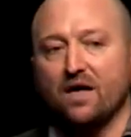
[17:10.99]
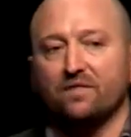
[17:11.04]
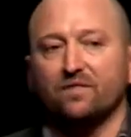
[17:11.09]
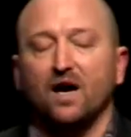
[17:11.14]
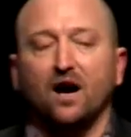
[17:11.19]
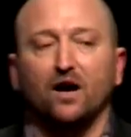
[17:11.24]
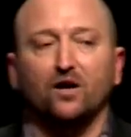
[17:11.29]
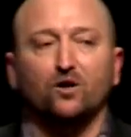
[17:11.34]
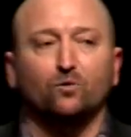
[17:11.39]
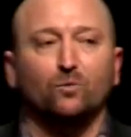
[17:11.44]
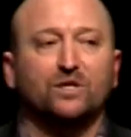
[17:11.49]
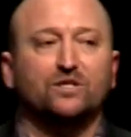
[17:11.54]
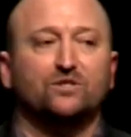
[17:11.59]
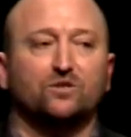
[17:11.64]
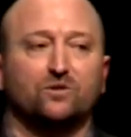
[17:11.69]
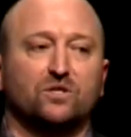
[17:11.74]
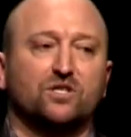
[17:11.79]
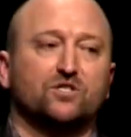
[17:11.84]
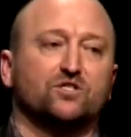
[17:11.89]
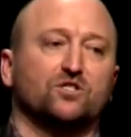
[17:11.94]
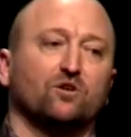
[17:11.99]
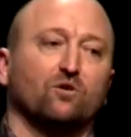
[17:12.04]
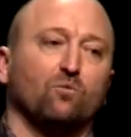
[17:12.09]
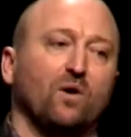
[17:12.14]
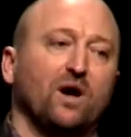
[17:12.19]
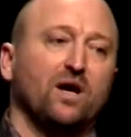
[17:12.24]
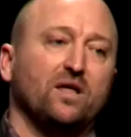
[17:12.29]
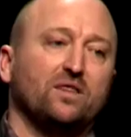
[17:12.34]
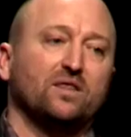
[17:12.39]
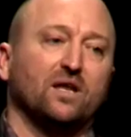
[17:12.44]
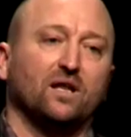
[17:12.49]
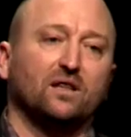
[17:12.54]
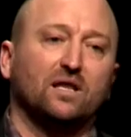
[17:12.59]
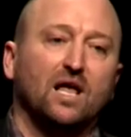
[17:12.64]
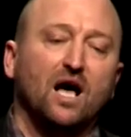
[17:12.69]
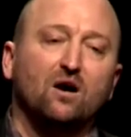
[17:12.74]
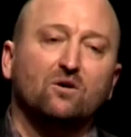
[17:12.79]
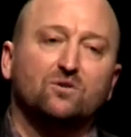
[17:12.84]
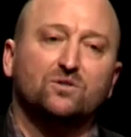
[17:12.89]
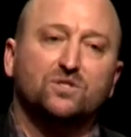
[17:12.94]
How do we do this in a way that
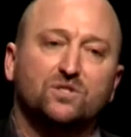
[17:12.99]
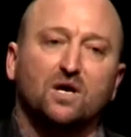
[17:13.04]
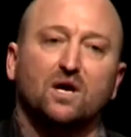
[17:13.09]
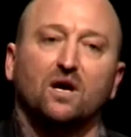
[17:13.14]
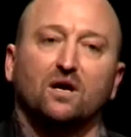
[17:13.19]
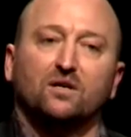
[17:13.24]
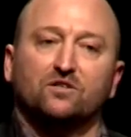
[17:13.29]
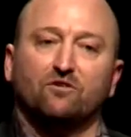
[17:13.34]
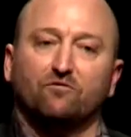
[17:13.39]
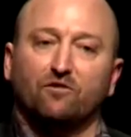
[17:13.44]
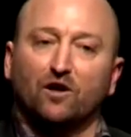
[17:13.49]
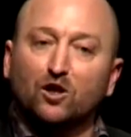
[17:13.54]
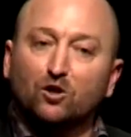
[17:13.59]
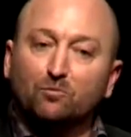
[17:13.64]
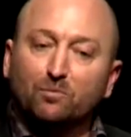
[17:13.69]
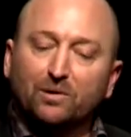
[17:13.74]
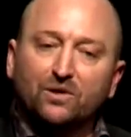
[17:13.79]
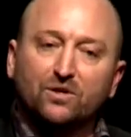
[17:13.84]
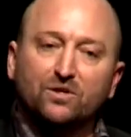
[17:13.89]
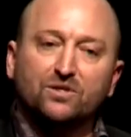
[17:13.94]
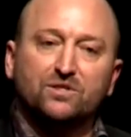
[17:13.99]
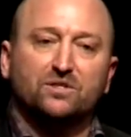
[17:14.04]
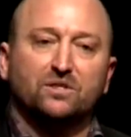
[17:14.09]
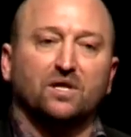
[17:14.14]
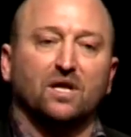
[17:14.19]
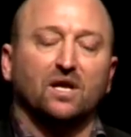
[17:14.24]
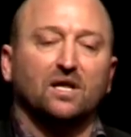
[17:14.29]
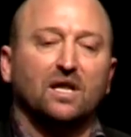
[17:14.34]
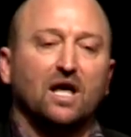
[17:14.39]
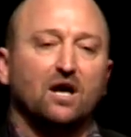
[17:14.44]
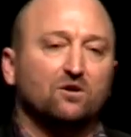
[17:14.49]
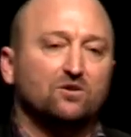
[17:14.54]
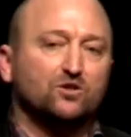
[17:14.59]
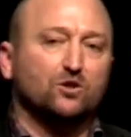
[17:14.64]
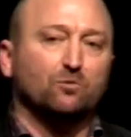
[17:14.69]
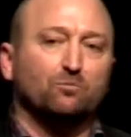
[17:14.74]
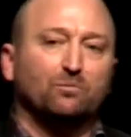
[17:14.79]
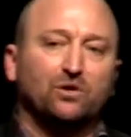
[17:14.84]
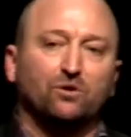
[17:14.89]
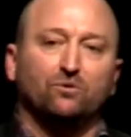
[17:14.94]
allows developers, that allows
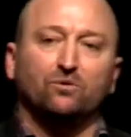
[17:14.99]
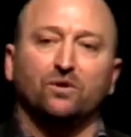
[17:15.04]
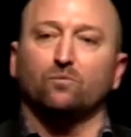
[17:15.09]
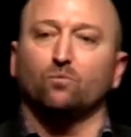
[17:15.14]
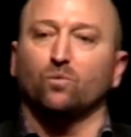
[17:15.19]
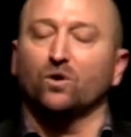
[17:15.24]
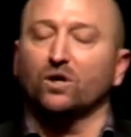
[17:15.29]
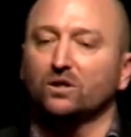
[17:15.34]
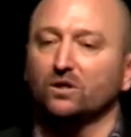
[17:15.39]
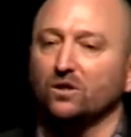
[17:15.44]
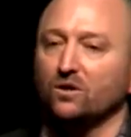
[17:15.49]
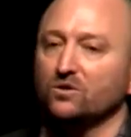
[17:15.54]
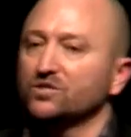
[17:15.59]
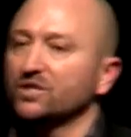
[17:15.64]
compute and workloads and